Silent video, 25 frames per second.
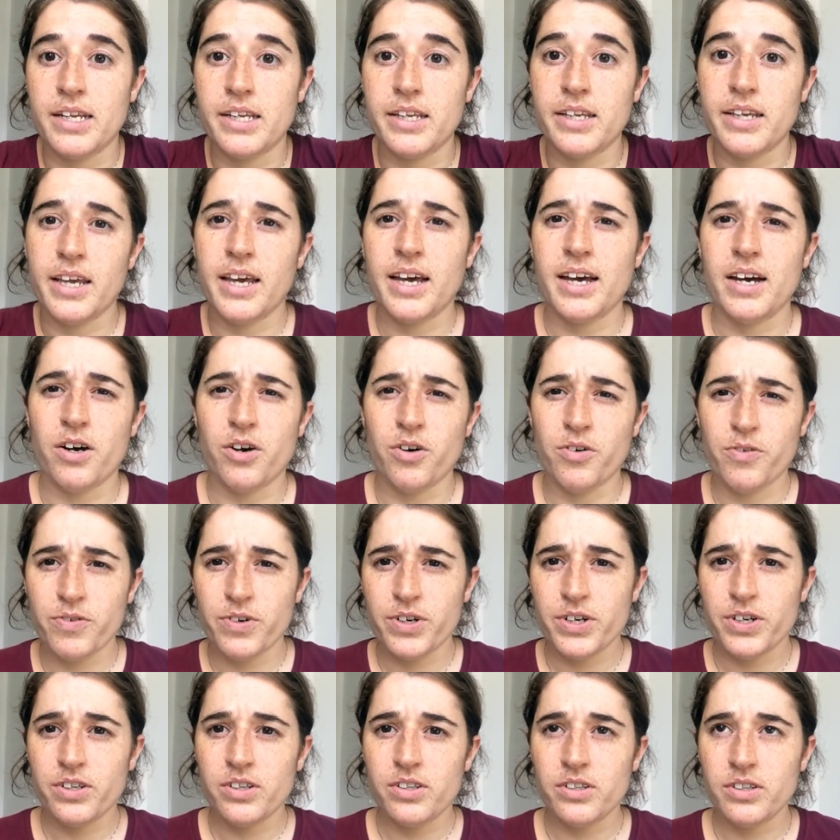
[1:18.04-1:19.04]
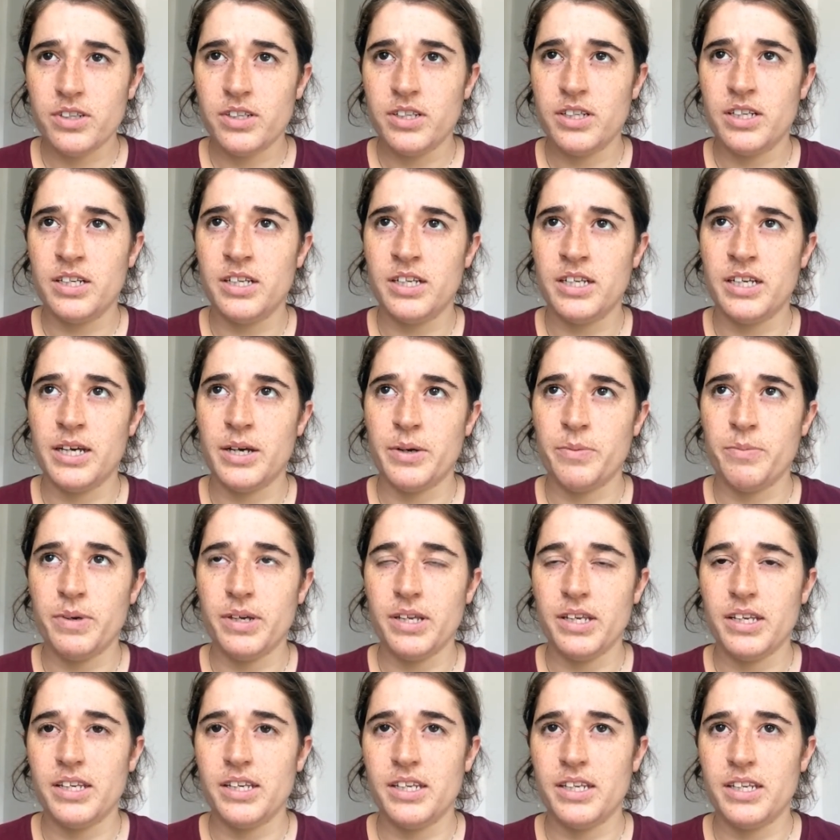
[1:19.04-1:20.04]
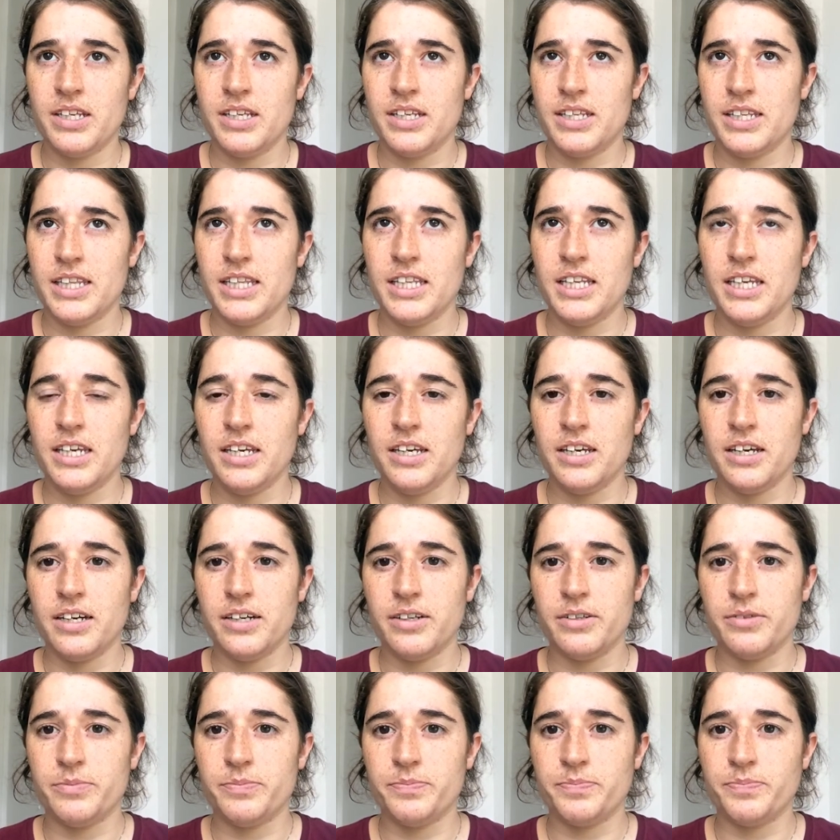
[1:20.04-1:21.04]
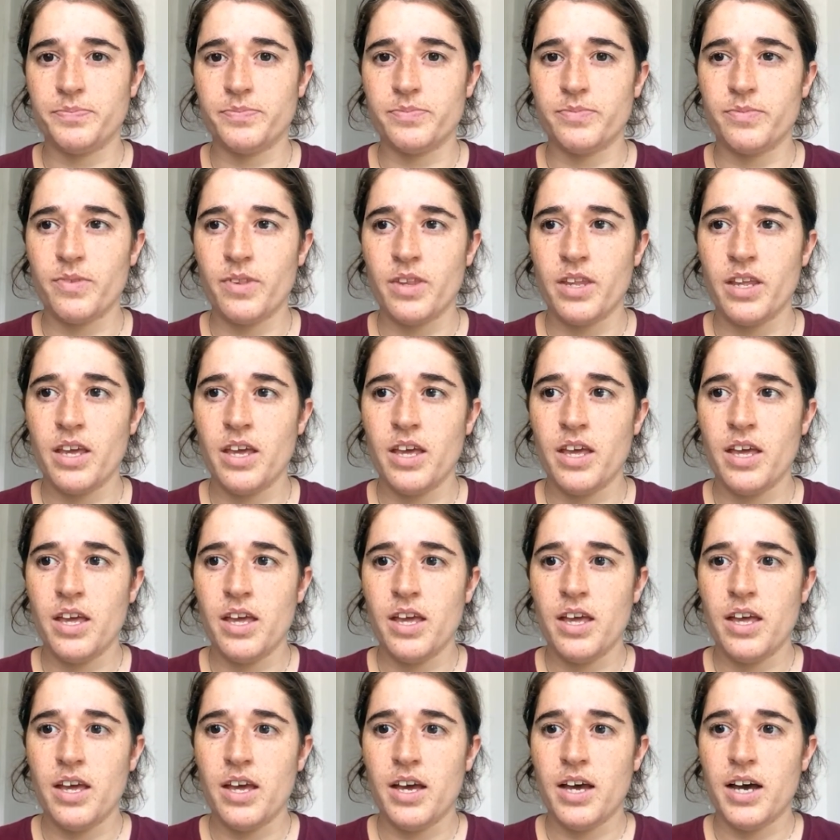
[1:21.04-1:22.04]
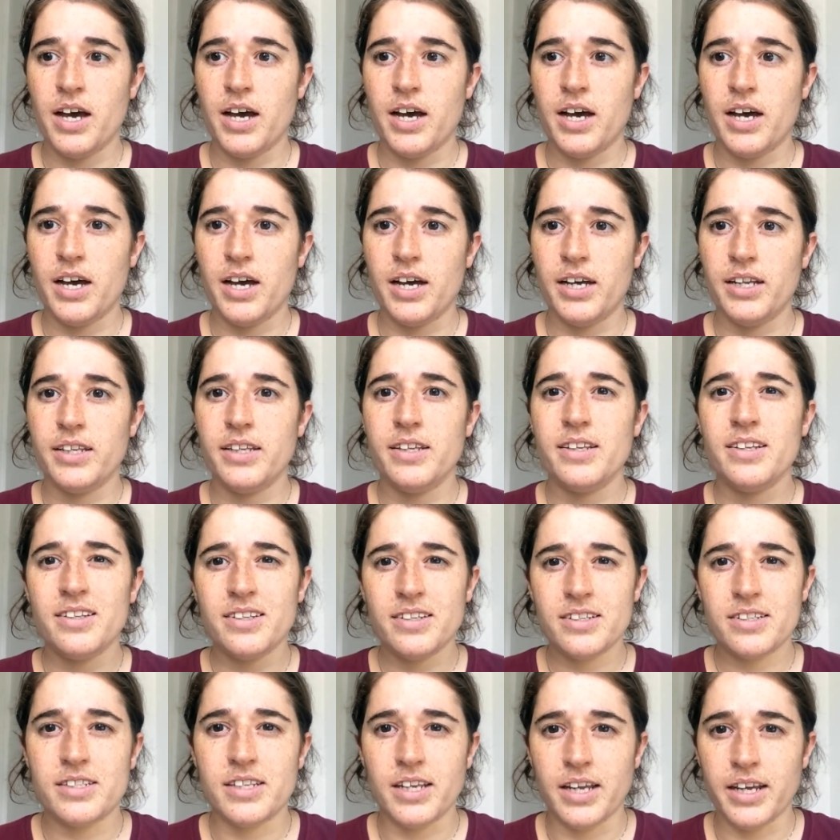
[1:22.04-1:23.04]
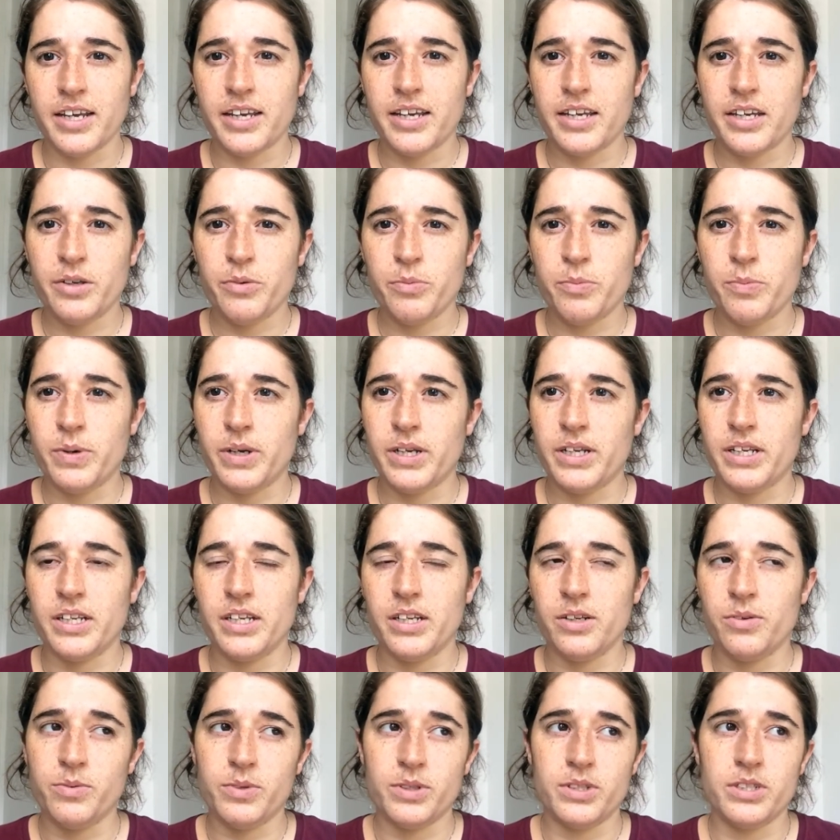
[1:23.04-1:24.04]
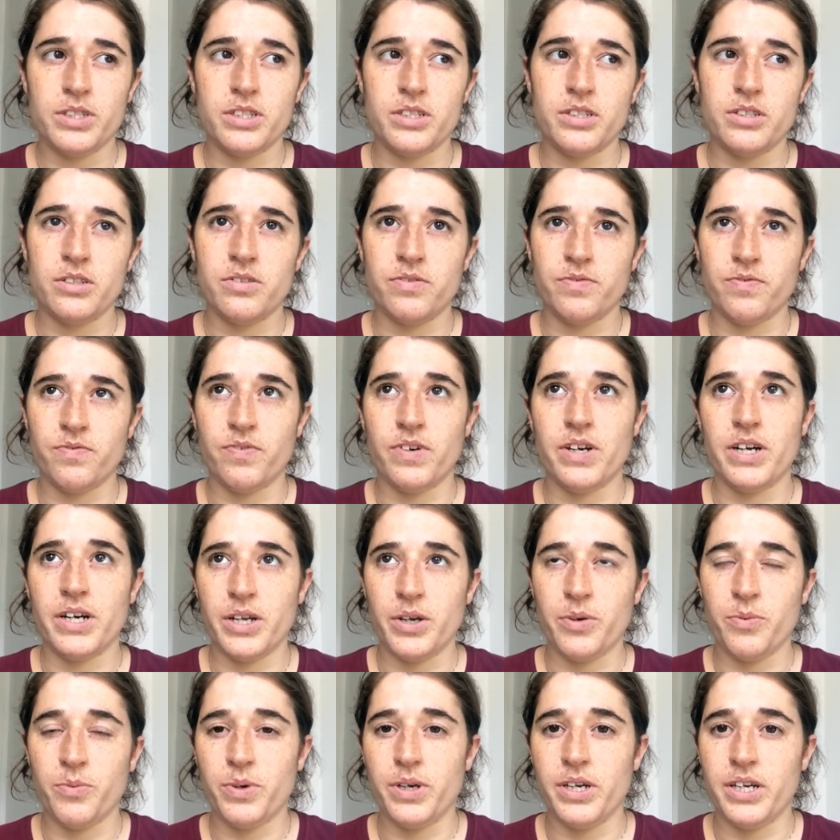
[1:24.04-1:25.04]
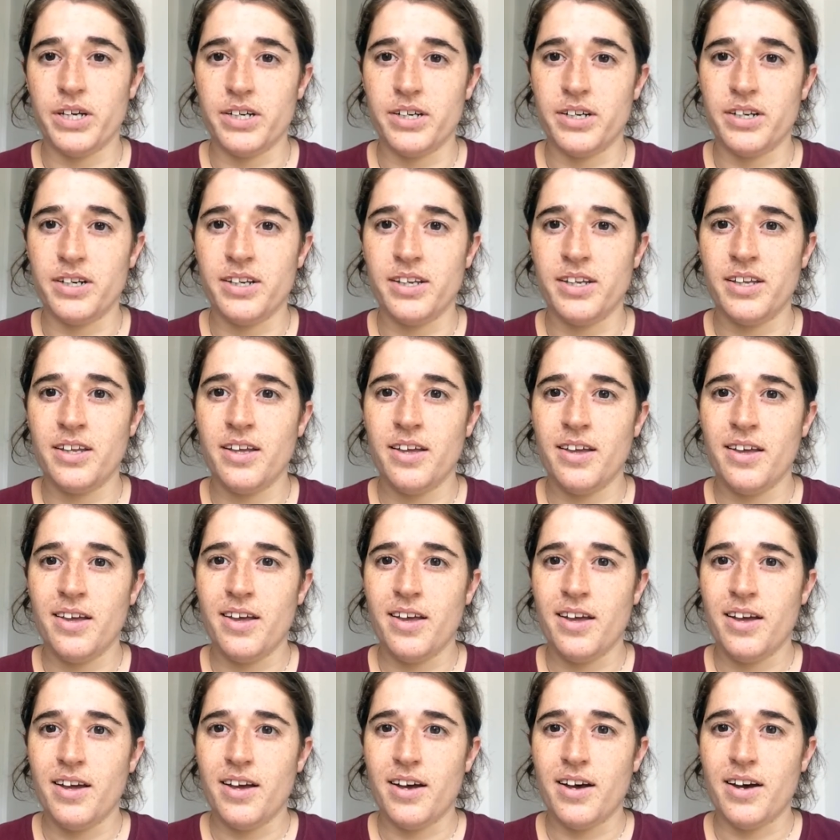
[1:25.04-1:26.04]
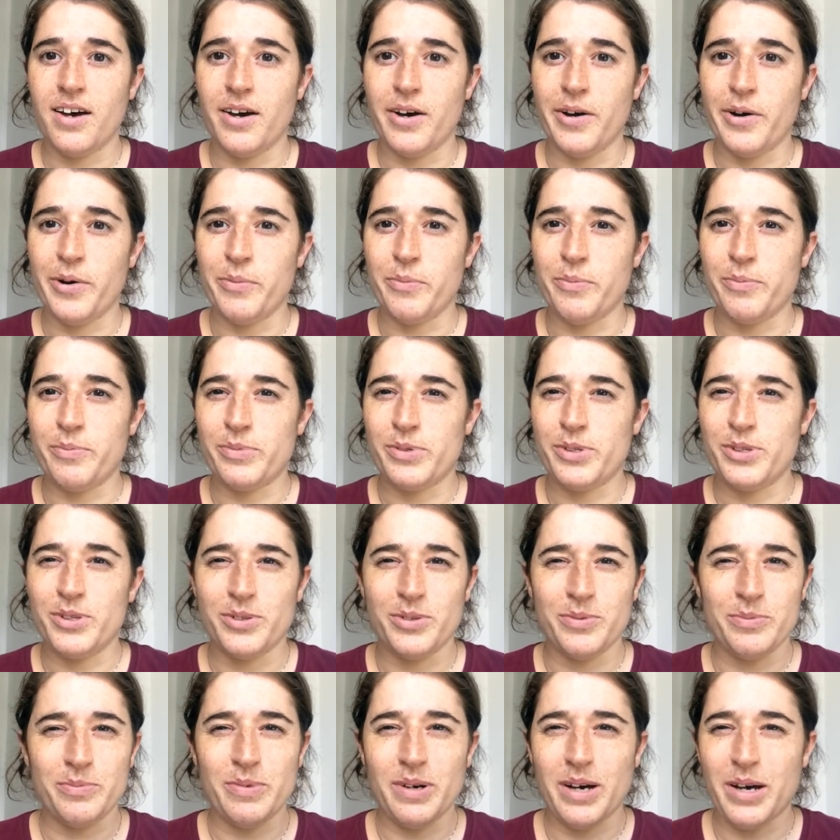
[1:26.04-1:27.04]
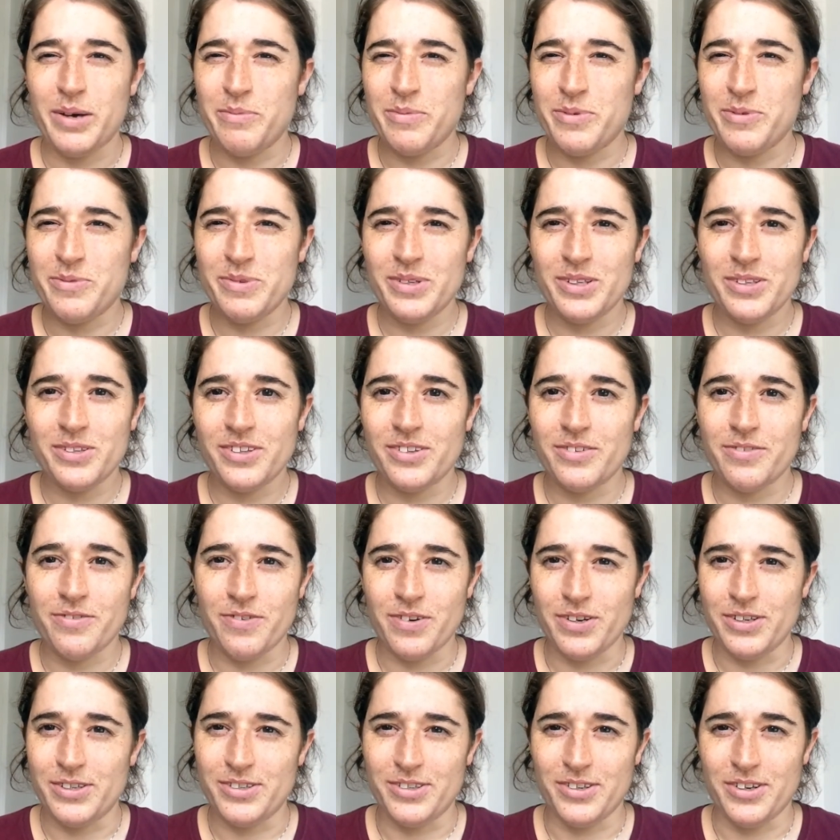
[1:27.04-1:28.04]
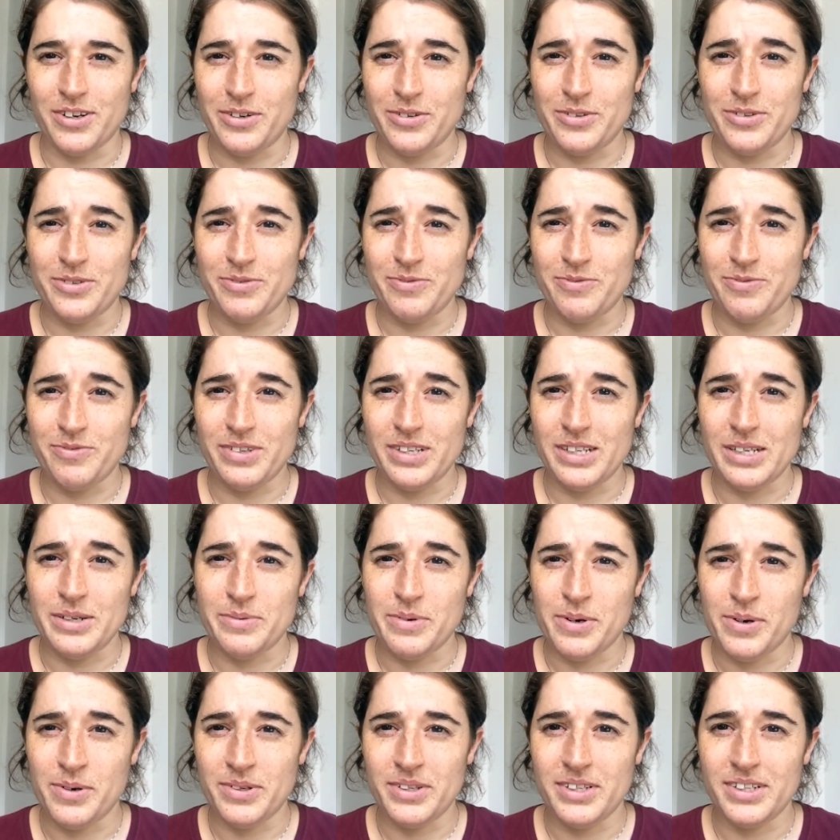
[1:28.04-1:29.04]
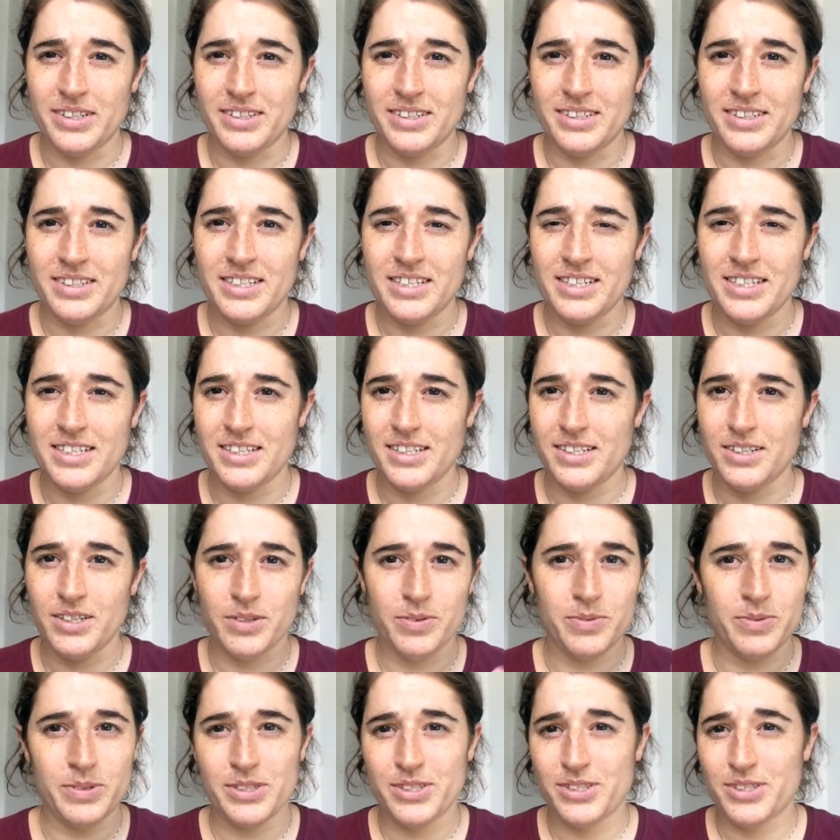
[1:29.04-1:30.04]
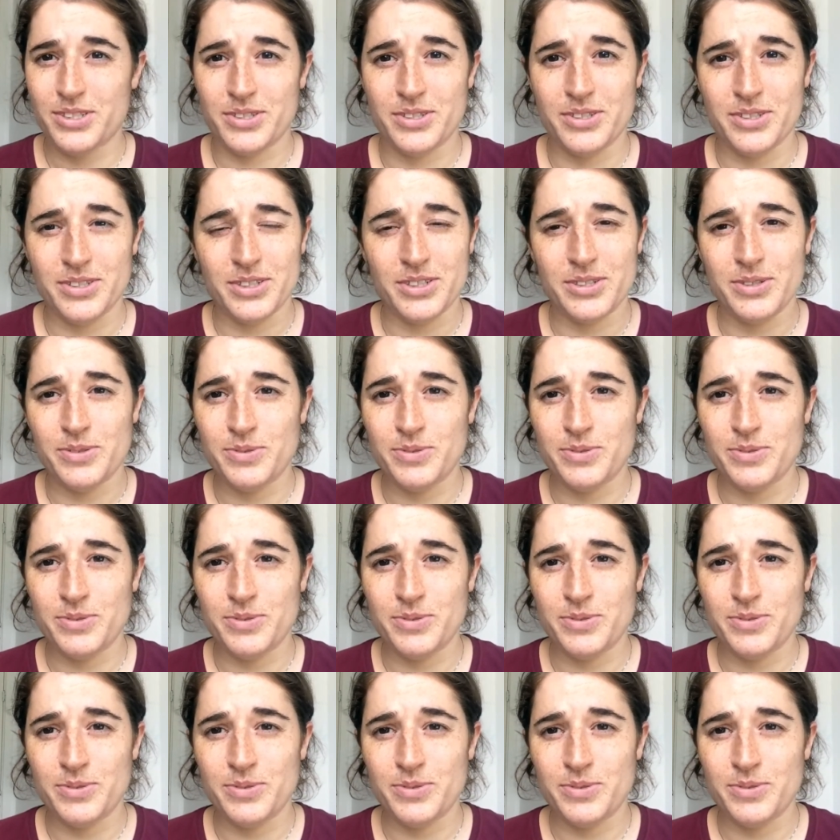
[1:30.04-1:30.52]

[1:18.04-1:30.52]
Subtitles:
yeah, overall, I mean, I didn't dislike it, but it was very weird. So I'm a bit on the fence on how to feel about it. It was just